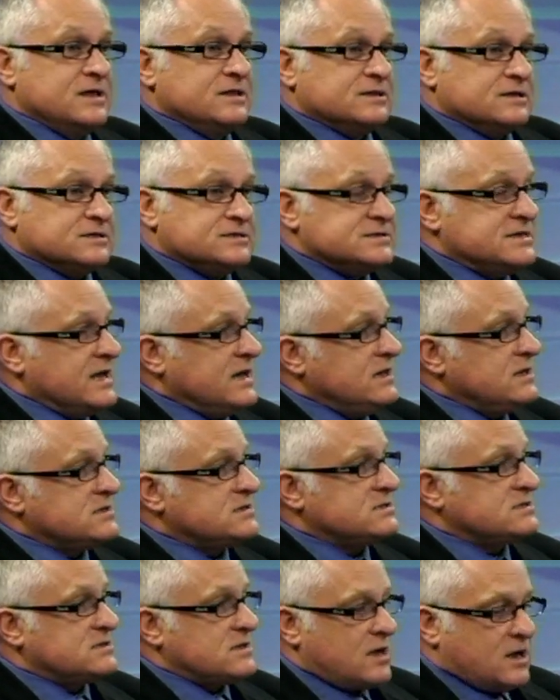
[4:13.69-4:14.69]
The state is
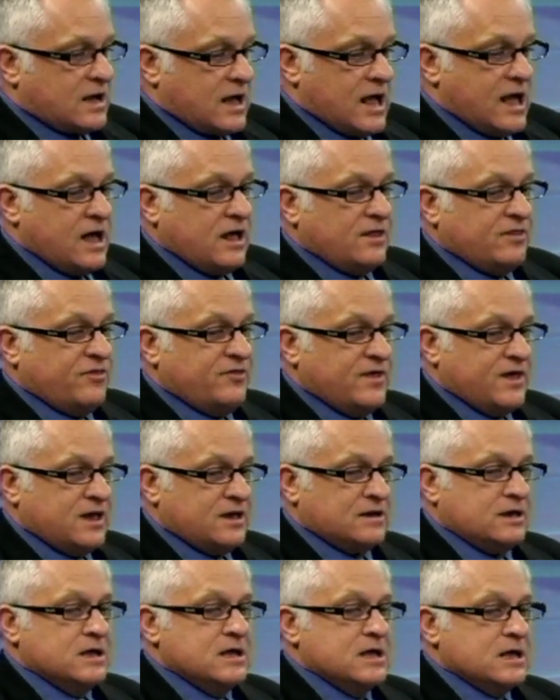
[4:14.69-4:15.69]
stuck on
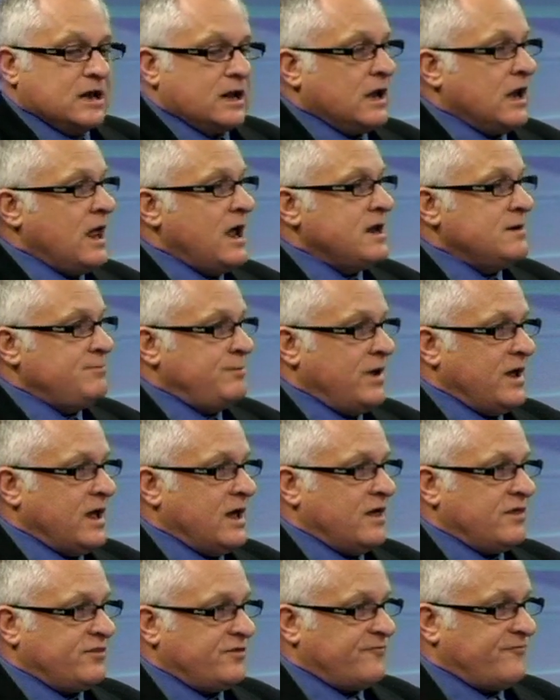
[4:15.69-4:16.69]
that glide
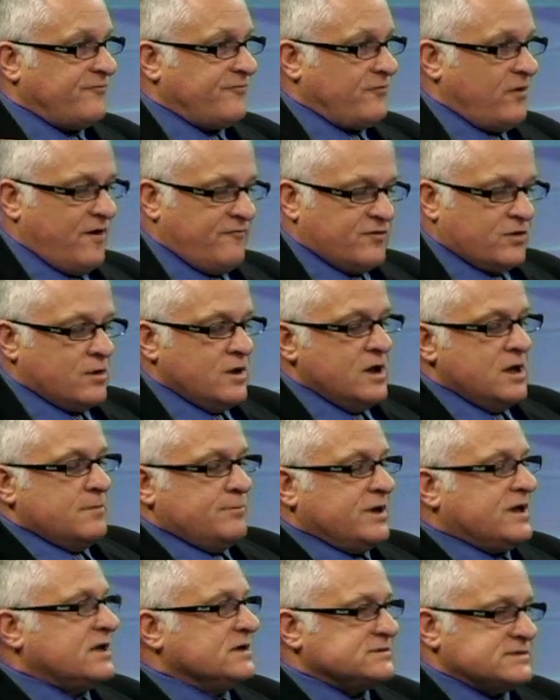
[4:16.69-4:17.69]
path forever
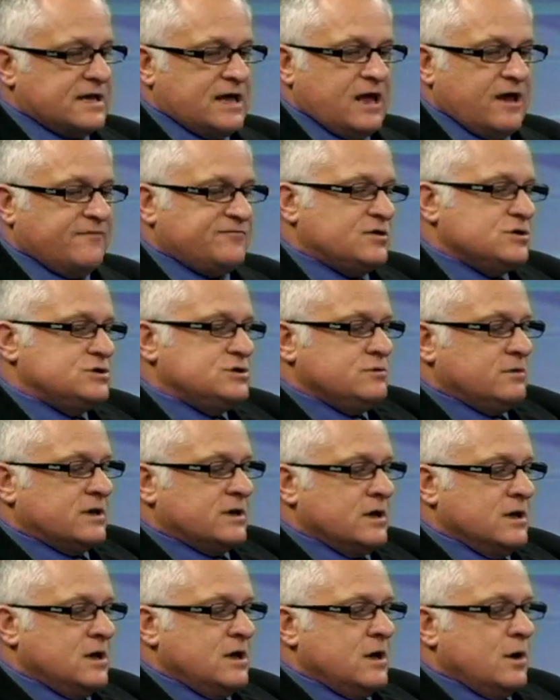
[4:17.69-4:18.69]
because they have to do it.
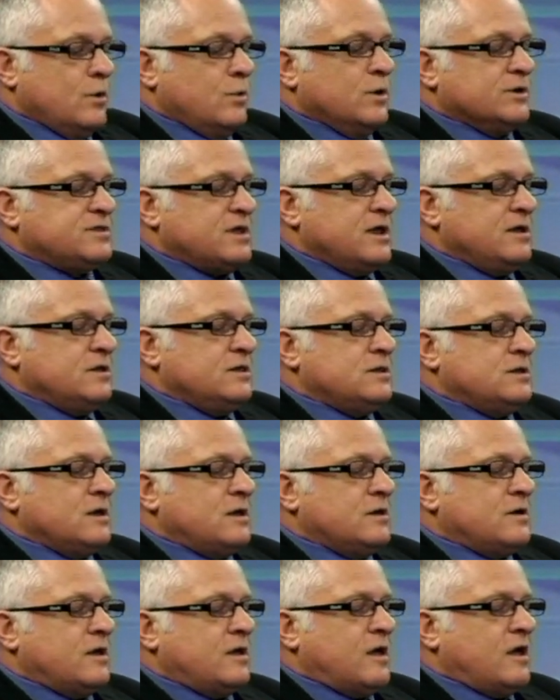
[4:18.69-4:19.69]
What they
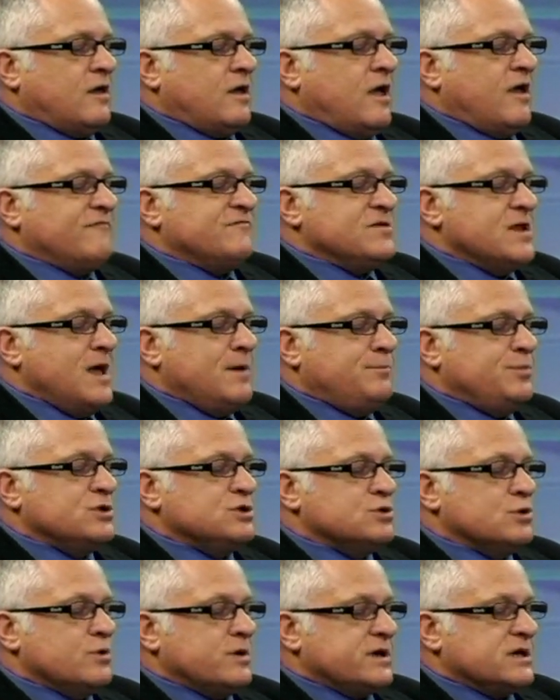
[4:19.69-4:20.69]
have not been
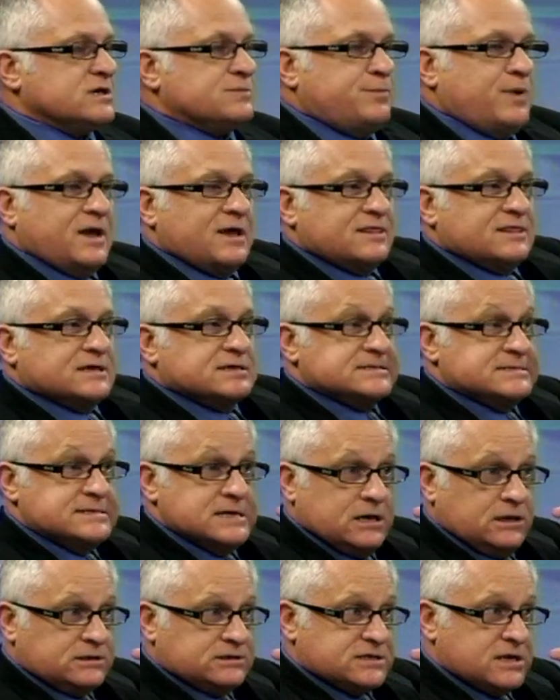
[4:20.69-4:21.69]
doing is paying this
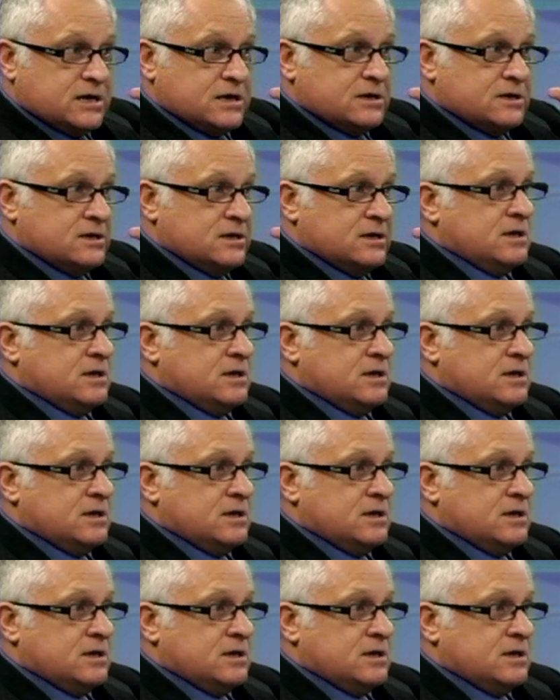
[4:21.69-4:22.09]
delta.